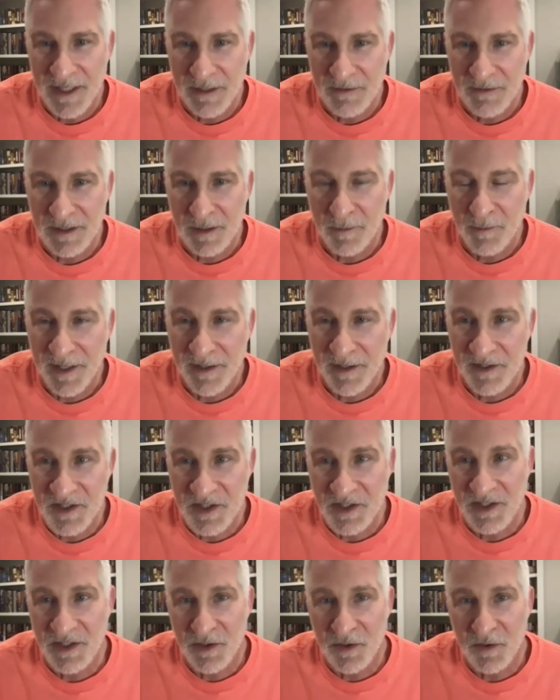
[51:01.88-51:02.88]
what their parents
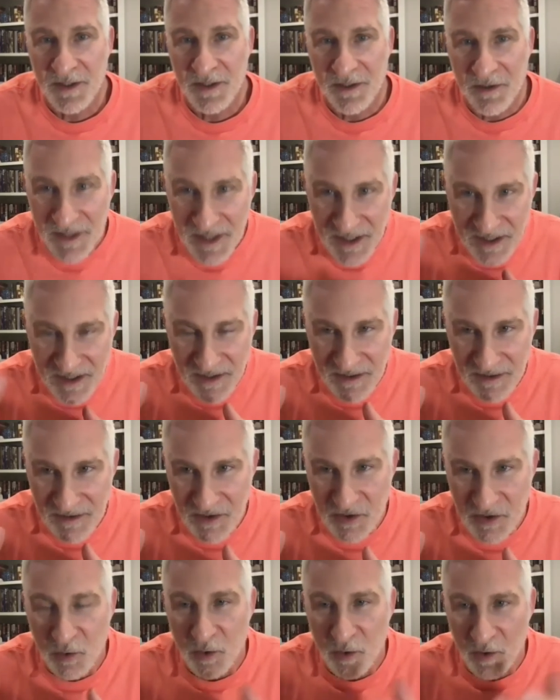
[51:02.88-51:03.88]
do and they're in this
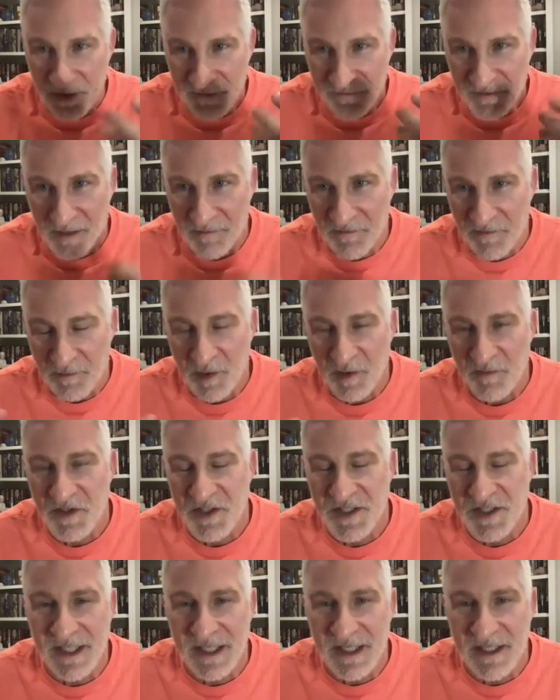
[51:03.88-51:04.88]
school they've come from
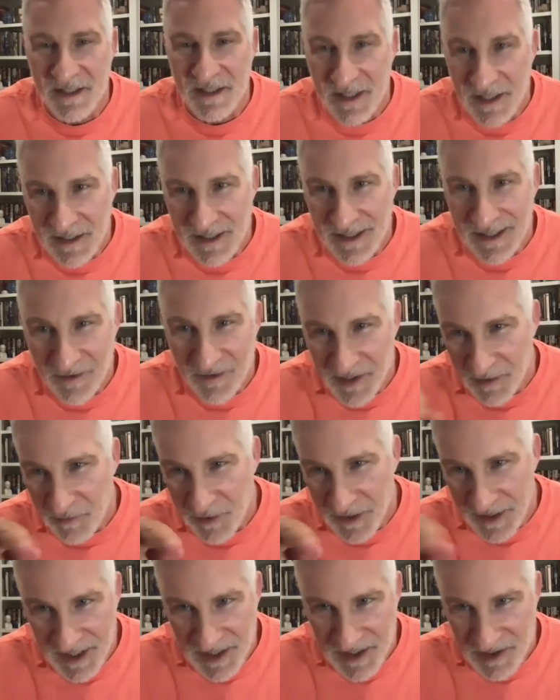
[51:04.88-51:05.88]
overseas and then now they
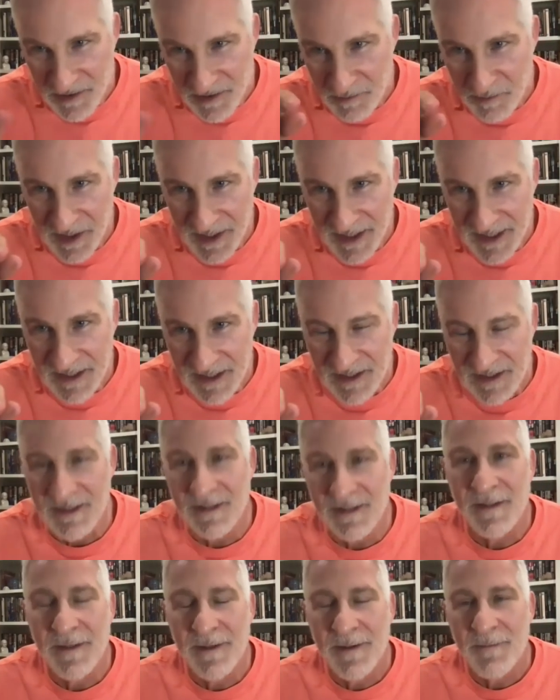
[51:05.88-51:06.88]
realize their buddies
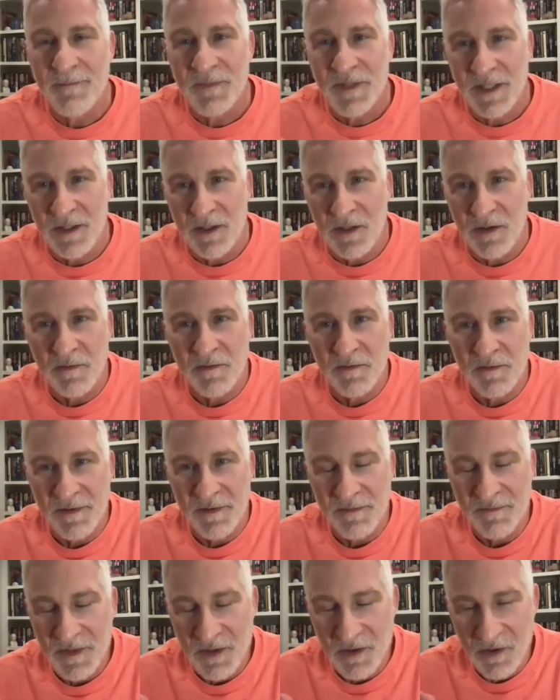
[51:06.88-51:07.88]
you know
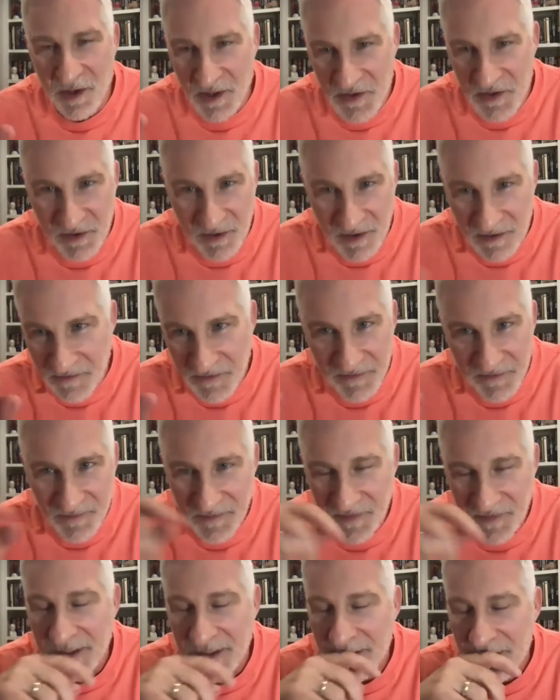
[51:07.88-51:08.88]
are all sort of
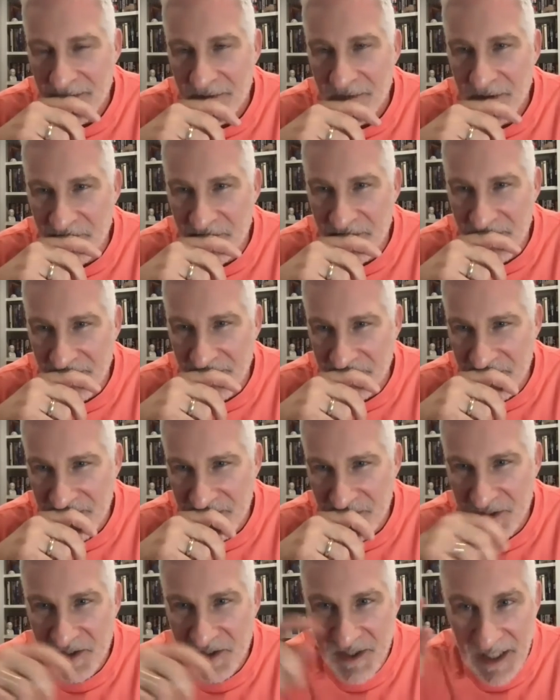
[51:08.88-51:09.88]
of the, of the
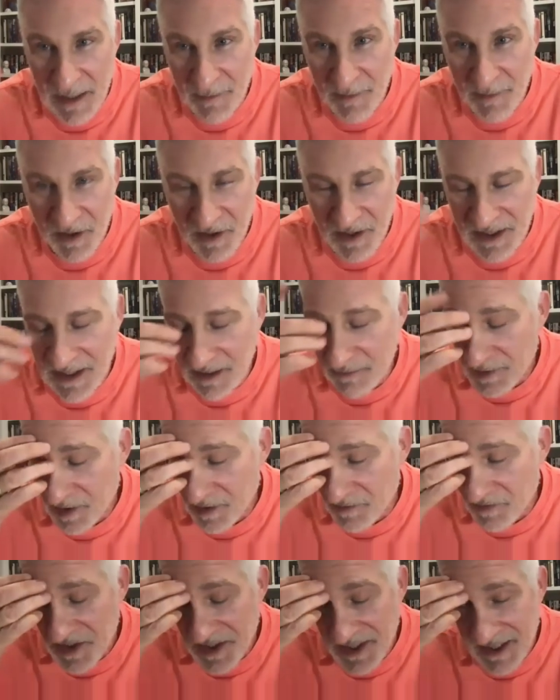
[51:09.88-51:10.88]
sort of same ilk and they've been
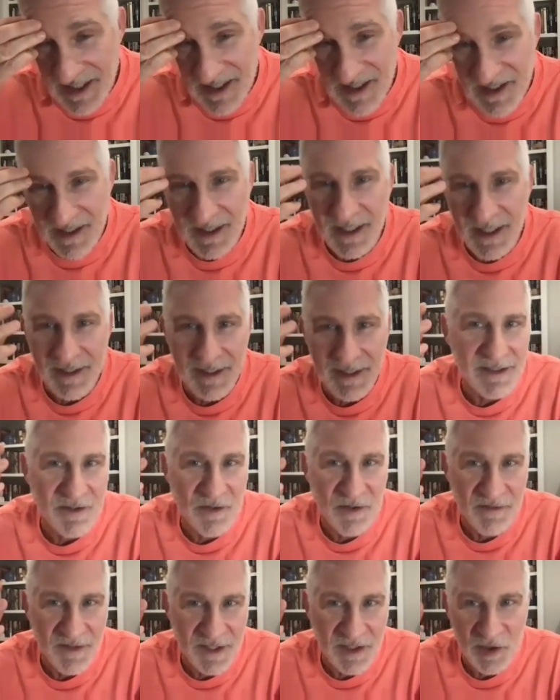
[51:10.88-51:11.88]
overseas and then they sort
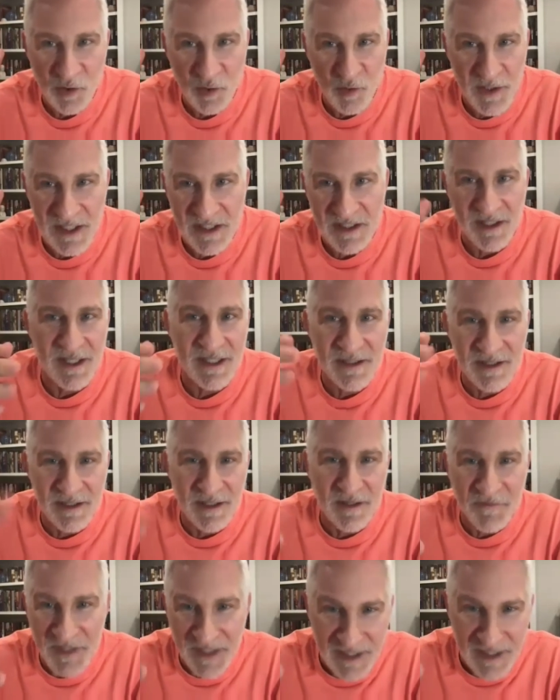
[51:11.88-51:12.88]
of like goonies like
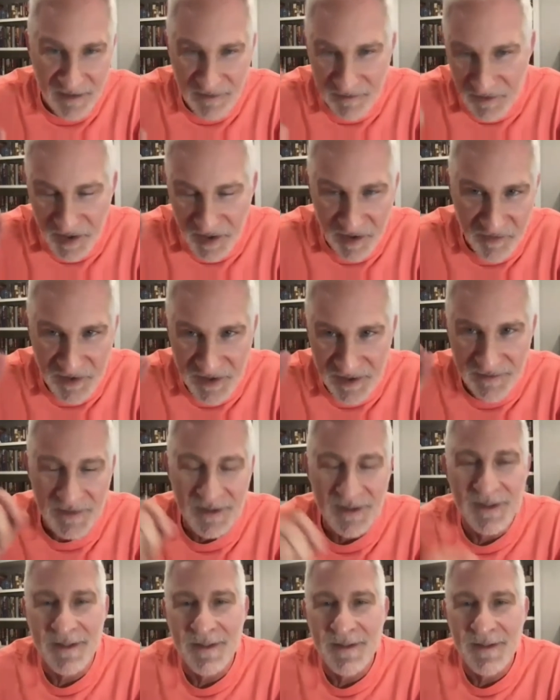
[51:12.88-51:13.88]
stuff they get involved in
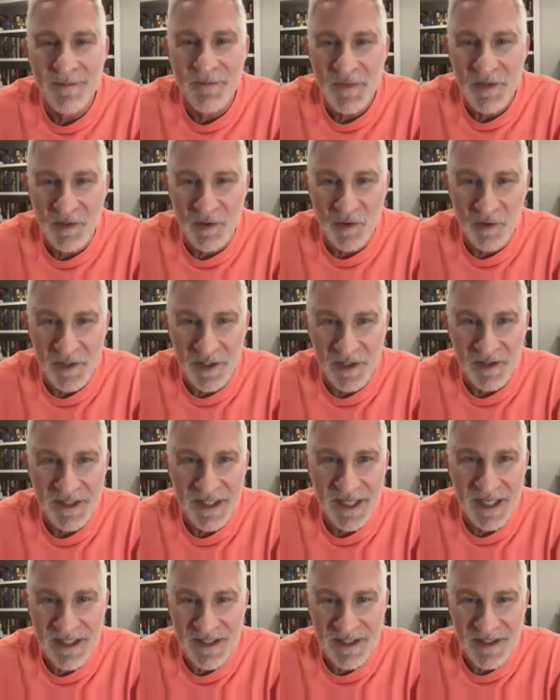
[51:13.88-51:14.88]
their own little
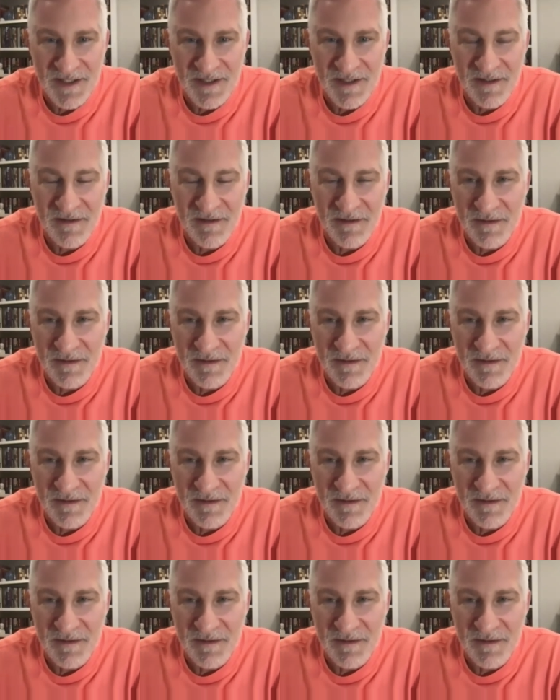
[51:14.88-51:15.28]
cases and